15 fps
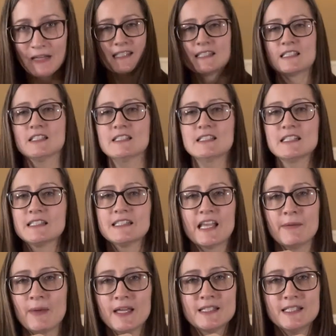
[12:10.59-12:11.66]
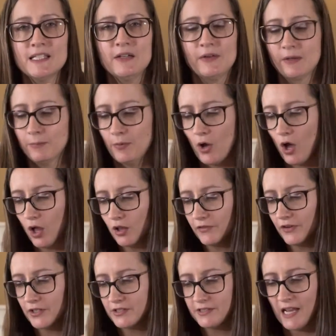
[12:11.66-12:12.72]
It's just the same idea. We can put all of
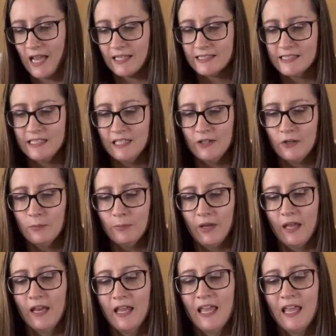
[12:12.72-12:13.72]
our snacks in here, but